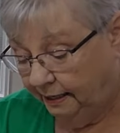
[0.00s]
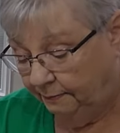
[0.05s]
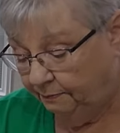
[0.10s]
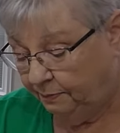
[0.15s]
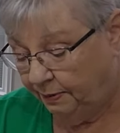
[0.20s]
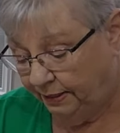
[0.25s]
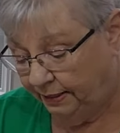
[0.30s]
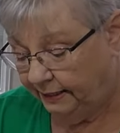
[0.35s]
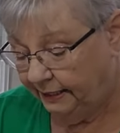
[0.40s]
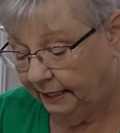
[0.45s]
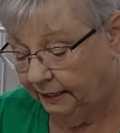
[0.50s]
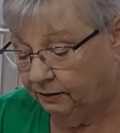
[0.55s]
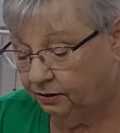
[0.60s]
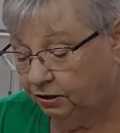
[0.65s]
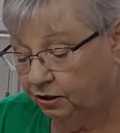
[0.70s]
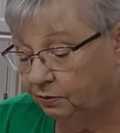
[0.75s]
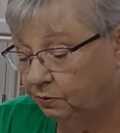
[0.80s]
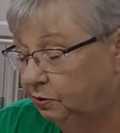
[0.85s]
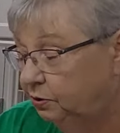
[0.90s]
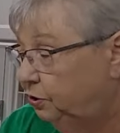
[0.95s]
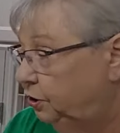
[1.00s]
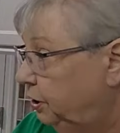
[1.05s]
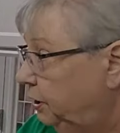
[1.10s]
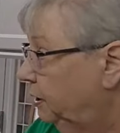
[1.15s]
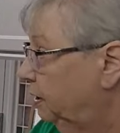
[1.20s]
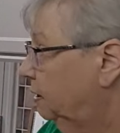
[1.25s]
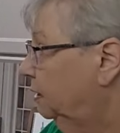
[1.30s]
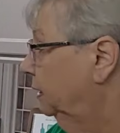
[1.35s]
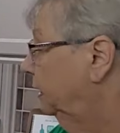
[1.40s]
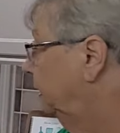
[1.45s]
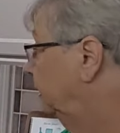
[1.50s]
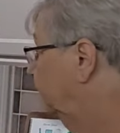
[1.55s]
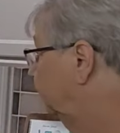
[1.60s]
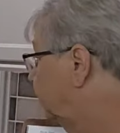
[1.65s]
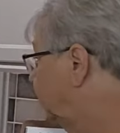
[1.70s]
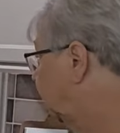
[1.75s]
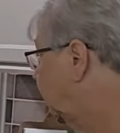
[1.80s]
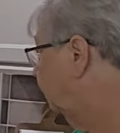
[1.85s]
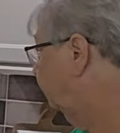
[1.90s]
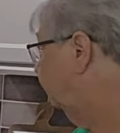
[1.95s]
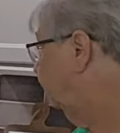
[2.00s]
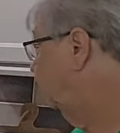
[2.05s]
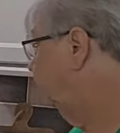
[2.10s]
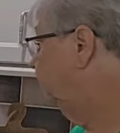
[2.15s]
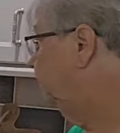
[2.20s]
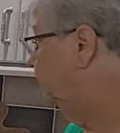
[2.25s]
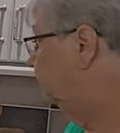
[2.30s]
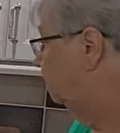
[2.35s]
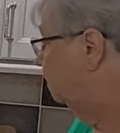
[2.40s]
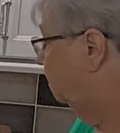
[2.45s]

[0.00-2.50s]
But I also want you to think of something.